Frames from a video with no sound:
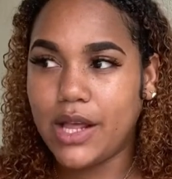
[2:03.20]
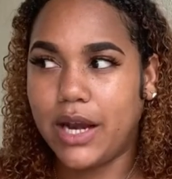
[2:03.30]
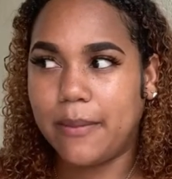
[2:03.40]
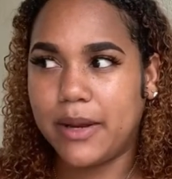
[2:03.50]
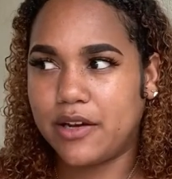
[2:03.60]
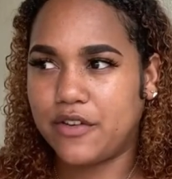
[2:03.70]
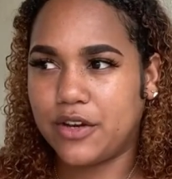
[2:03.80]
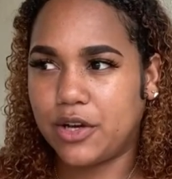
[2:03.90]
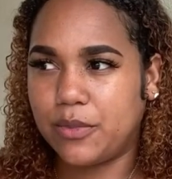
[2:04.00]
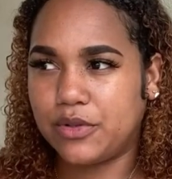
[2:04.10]
and I made a
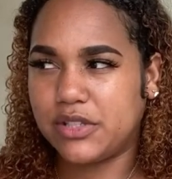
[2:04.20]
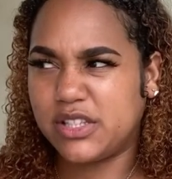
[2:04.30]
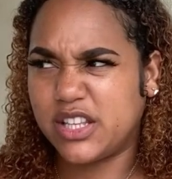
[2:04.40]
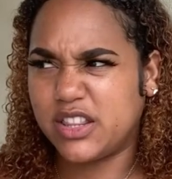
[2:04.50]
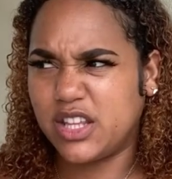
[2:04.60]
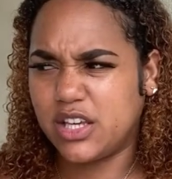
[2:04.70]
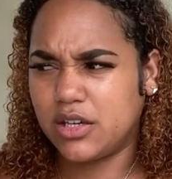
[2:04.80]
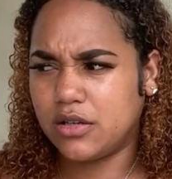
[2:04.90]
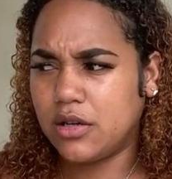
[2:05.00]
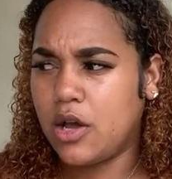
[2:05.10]
video about it, I think,
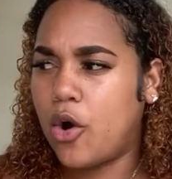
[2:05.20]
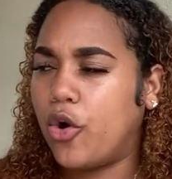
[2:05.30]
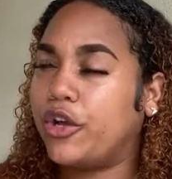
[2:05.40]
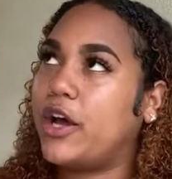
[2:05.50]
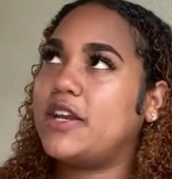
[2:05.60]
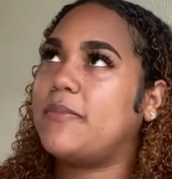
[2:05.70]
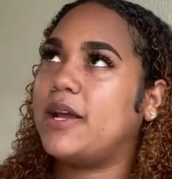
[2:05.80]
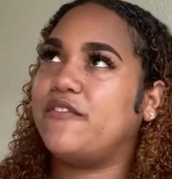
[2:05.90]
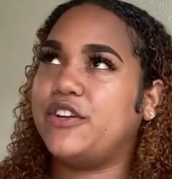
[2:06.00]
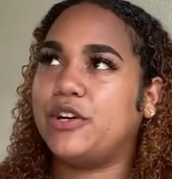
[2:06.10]
or no, I didn't make
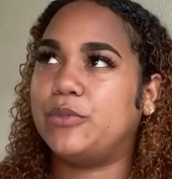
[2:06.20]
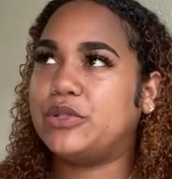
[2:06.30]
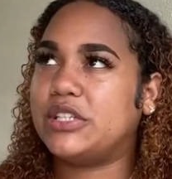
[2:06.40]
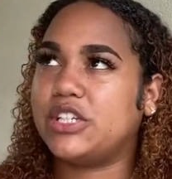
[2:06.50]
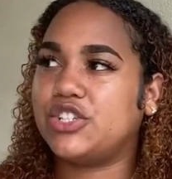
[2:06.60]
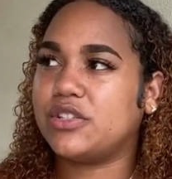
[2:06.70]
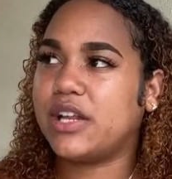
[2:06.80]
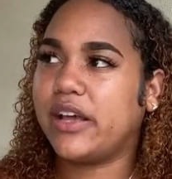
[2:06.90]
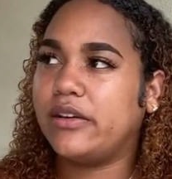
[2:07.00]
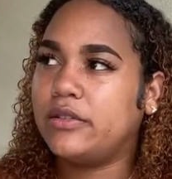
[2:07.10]
a video about it, I just
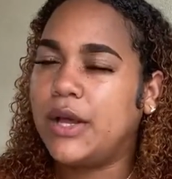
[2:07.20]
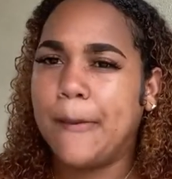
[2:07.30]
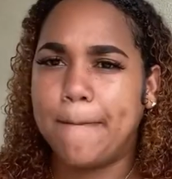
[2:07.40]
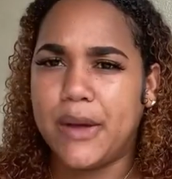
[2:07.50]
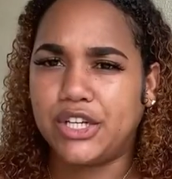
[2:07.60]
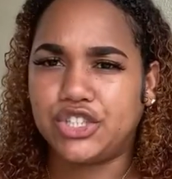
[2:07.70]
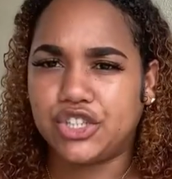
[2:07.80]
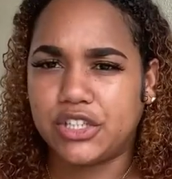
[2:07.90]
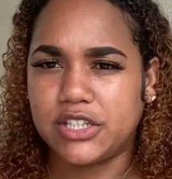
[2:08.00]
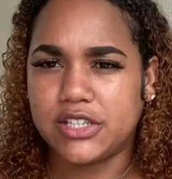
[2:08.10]
like
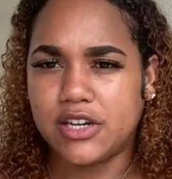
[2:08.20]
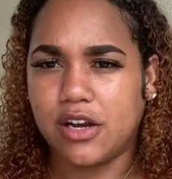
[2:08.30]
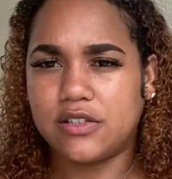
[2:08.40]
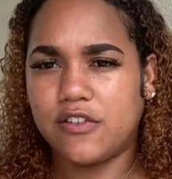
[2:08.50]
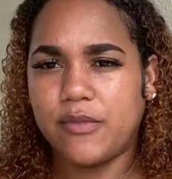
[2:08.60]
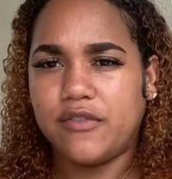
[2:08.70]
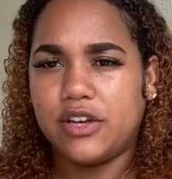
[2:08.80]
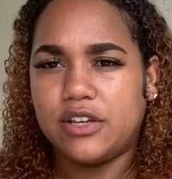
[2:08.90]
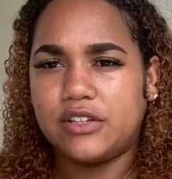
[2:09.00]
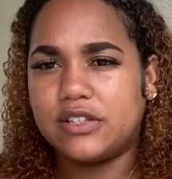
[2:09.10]
mentioned it in a lot of my
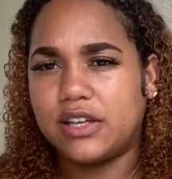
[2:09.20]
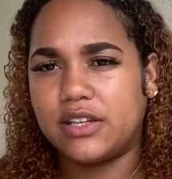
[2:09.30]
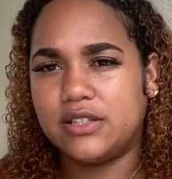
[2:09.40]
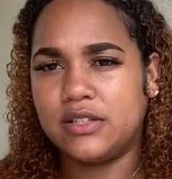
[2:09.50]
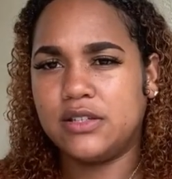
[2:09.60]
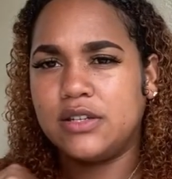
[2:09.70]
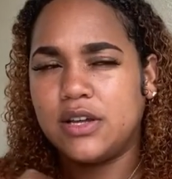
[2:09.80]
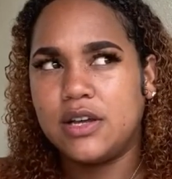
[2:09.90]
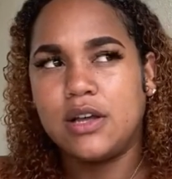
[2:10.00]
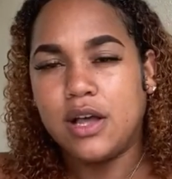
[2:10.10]
videos that
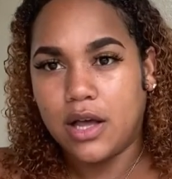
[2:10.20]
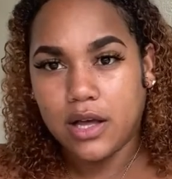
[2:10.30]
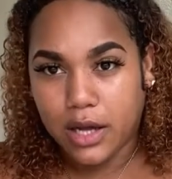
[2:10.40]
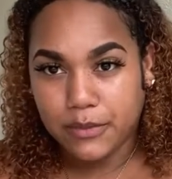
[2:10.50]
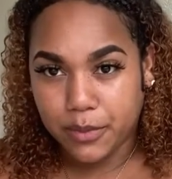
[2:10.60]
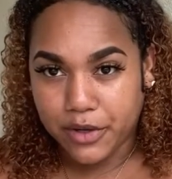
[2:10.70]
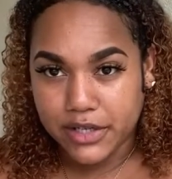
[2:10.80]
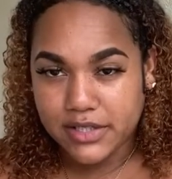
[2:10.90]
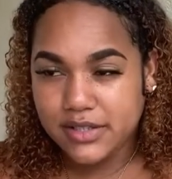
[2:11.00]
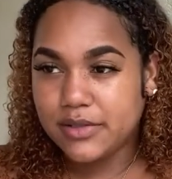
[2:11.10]
I'm
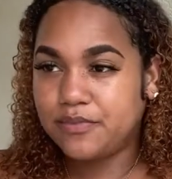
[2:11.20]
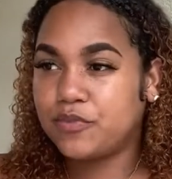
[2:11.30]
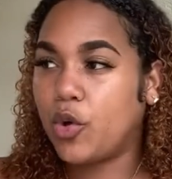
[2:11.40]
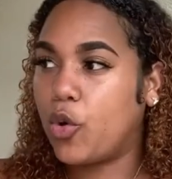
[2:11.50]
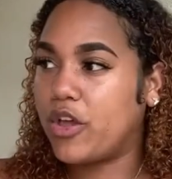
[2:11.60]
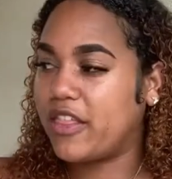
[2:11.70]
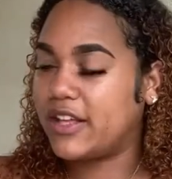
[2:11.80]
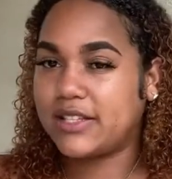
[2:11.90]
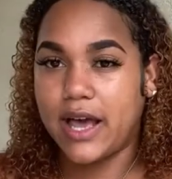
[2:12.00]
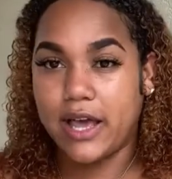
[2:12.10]
depressed, or
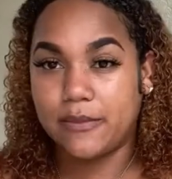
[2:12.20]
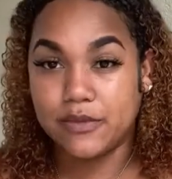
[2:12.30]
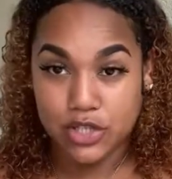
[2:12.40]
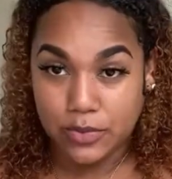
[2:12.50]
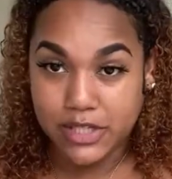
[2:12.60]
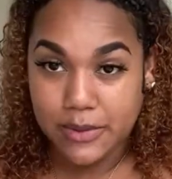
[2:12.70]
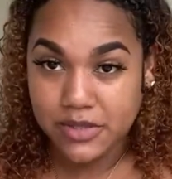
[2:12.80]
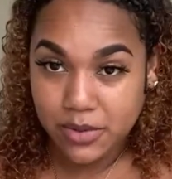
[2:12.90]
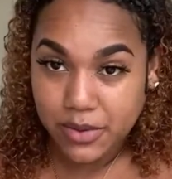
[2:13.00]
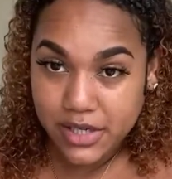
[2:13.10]
that I am
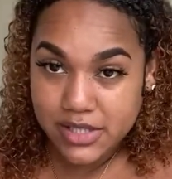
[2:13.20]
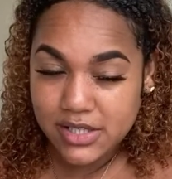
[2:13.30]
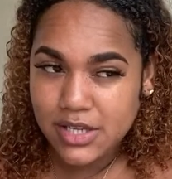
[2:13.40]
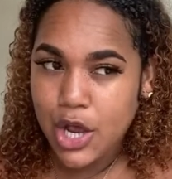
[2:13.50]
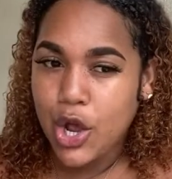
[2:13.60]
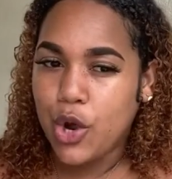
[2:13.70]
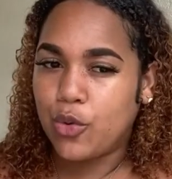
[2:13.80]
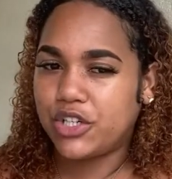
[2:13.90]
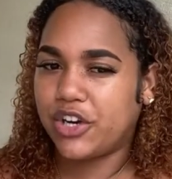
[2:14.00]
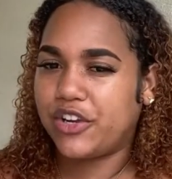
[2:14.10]
sometimes depressed,
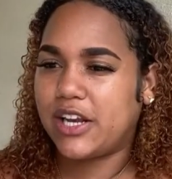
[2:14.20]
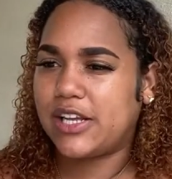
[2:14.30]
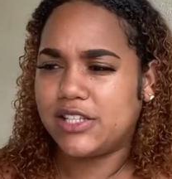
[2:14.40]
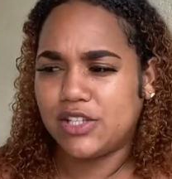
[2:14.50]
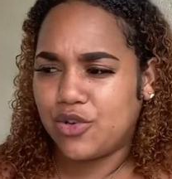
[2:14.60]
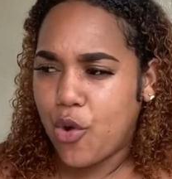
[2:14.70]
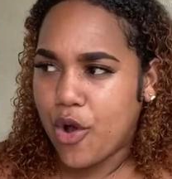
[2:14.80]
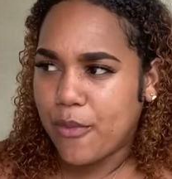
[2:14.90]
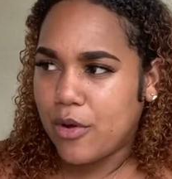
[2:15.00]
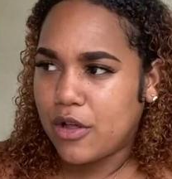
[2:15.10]
which I realize is
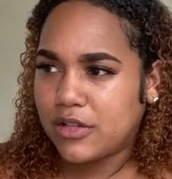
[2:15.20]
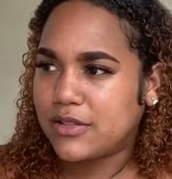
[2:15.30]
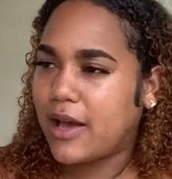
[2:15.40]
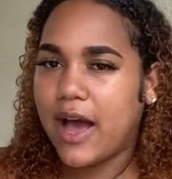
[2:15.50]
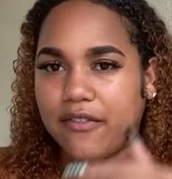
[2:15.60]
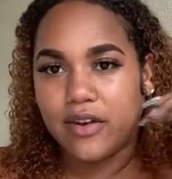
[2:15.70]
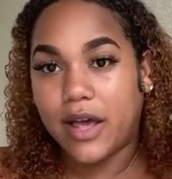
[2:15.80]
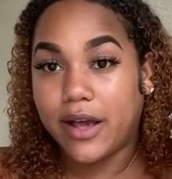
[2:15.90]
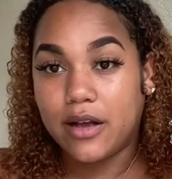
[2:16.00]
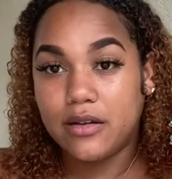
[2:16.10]
normal to have
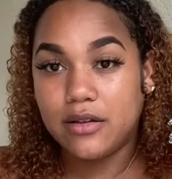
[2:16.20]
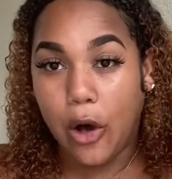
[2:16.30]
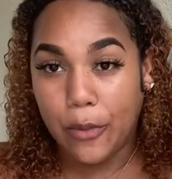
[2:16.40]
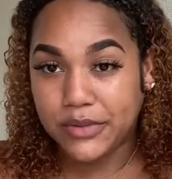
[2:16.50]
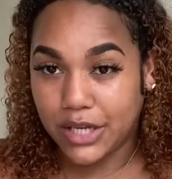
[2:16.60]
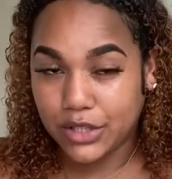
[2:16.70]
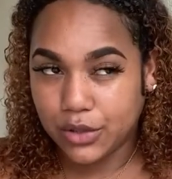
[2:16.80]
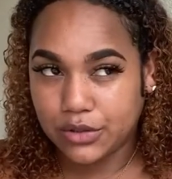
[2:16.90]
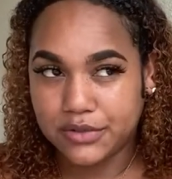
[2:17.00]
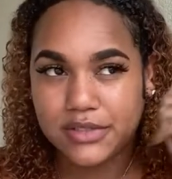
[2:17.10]
like ups and
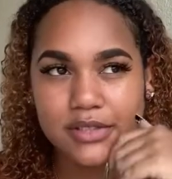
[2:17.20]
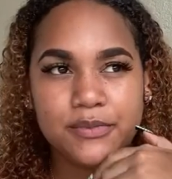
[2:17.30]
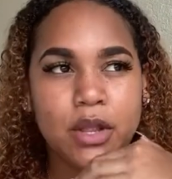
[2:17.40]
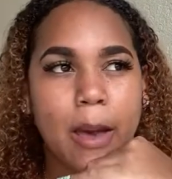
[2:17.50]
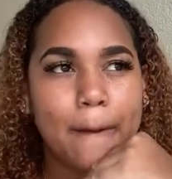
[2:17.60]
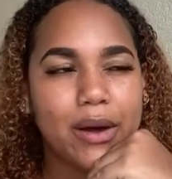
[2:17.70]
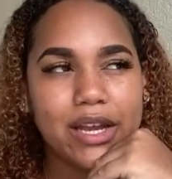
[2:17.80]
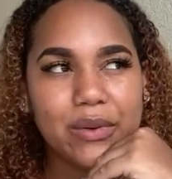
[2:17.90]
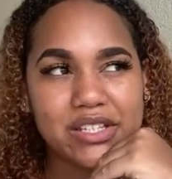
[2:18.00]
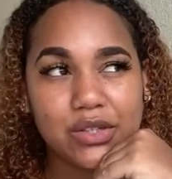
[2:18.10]
downs. But
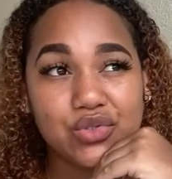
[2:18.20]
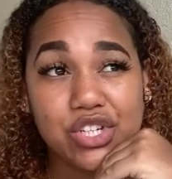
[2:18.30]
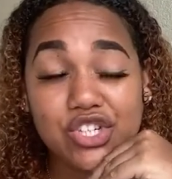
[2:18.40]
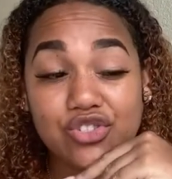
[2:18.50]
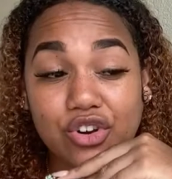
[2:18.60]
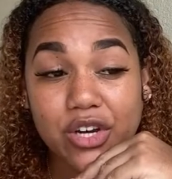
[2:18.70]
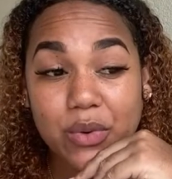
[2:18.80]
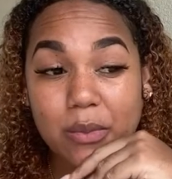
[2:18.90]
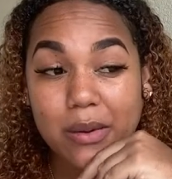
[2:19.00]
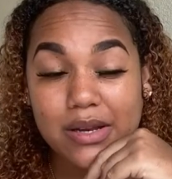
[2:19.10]
anyways, I was really struggling
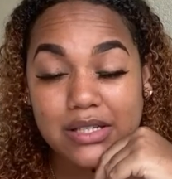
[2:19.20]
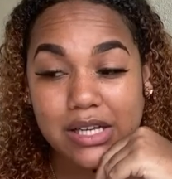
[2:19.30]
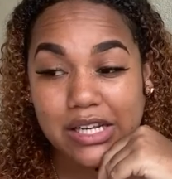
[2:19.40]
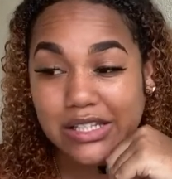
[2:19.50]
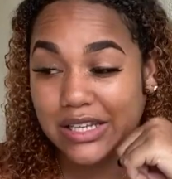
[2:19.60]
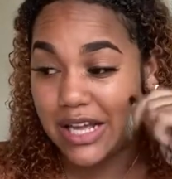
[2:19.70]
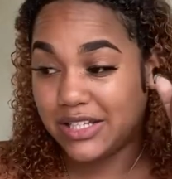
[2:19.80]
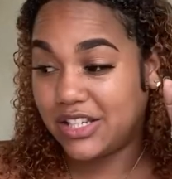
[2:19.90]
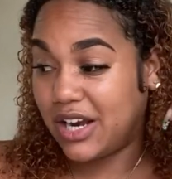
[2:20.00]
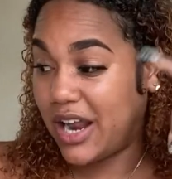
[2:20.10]
with my mental health
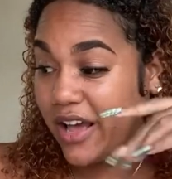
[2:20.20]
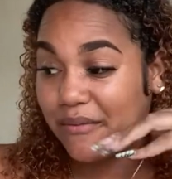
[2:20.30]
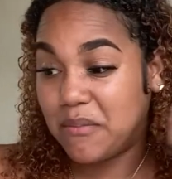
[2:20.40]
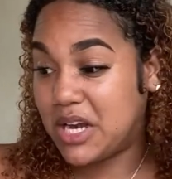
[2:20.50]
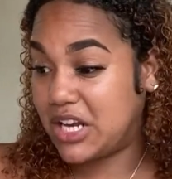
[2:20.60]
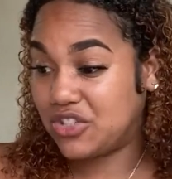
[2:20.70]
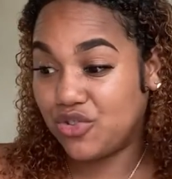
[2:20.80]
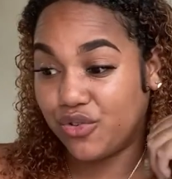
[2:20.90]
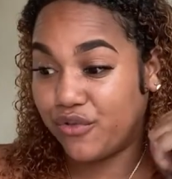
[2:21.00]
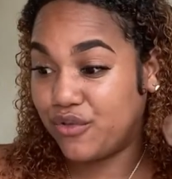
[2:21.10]
last year. Like, when did I
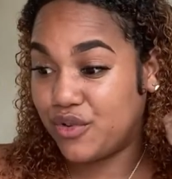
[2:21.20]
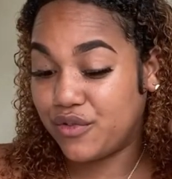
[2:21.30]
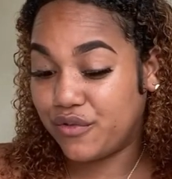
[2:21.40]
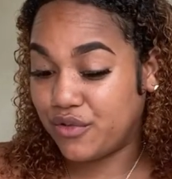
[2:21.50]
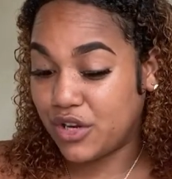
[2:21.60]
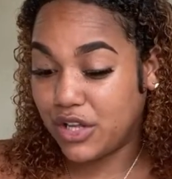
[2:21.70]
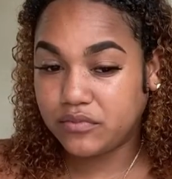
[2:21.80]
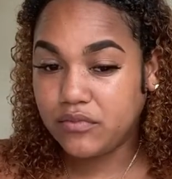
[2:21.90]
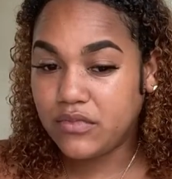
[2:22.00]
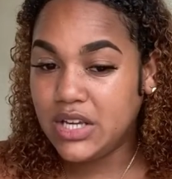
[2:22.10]
struggle for real?
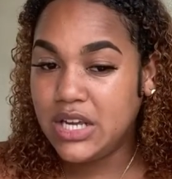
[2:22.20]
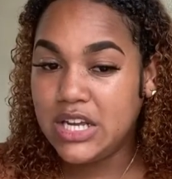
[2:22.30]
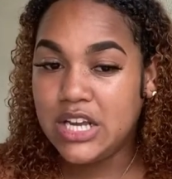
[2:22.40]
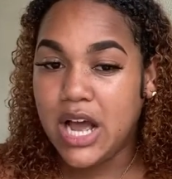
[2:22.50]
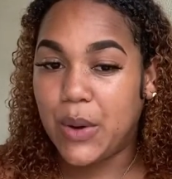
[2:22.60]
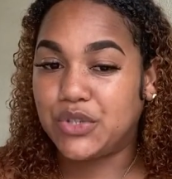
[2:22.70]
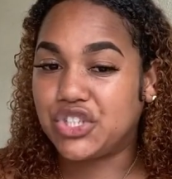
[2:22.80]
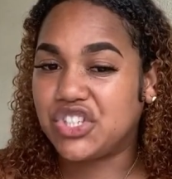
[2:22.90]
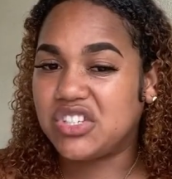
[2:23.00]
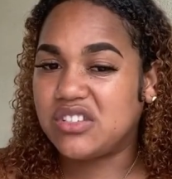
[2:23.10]
I was
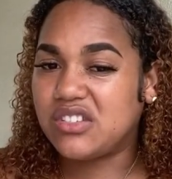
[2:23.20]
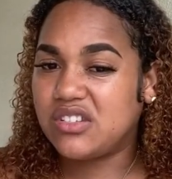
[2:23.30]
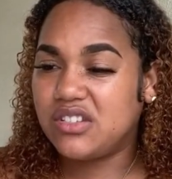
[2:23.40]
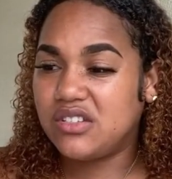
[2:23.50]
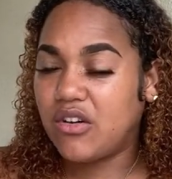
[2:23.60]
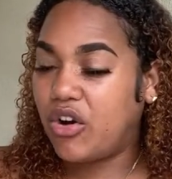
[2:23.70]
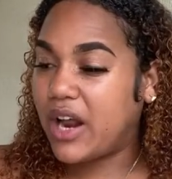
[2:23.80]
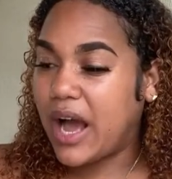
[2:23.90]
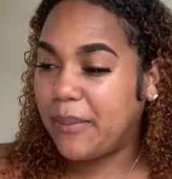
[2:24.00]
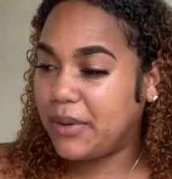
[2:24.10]
just
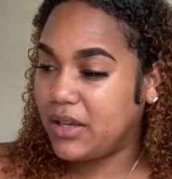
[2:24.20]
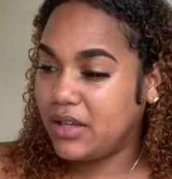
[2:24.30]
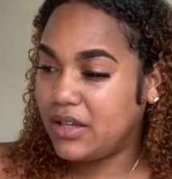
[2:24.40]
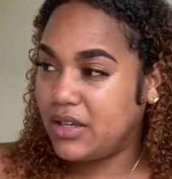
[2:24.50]
unhappy.